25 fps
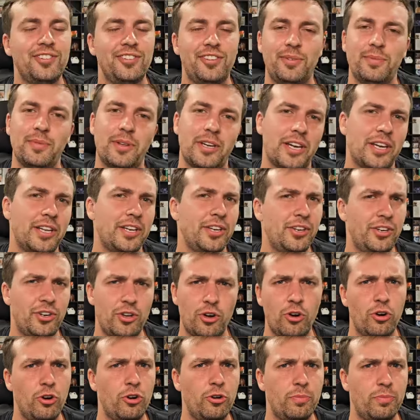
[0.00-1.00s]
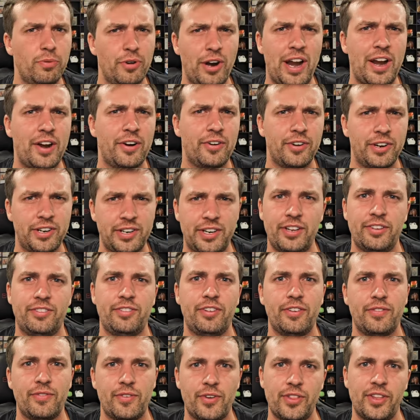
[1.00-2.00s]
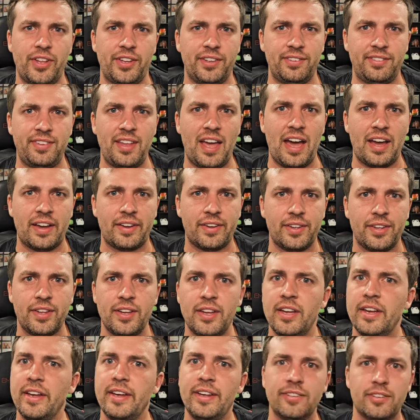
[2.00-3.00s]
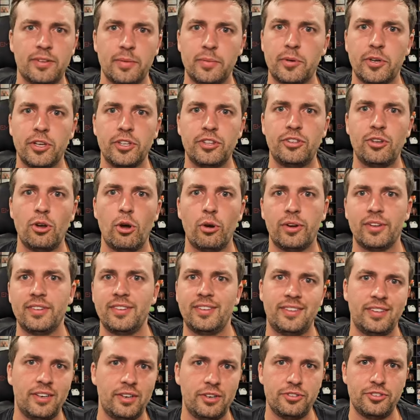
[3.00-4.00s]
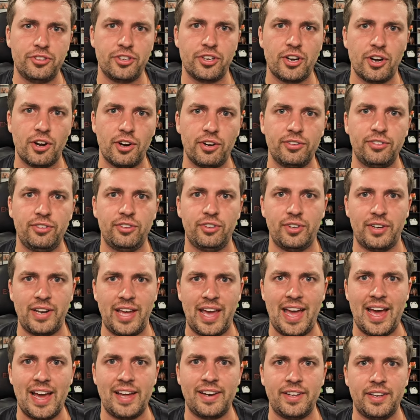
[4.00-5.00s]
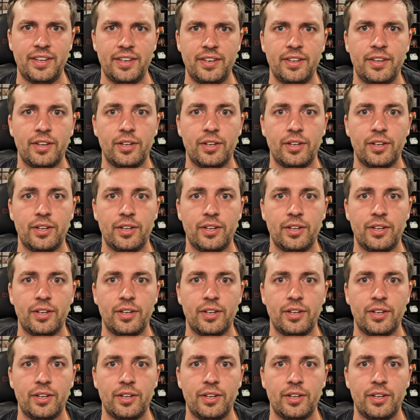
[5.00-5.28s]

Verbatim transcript: seem like a no-brainer addition for this deck. Some good token synergy cards you can add in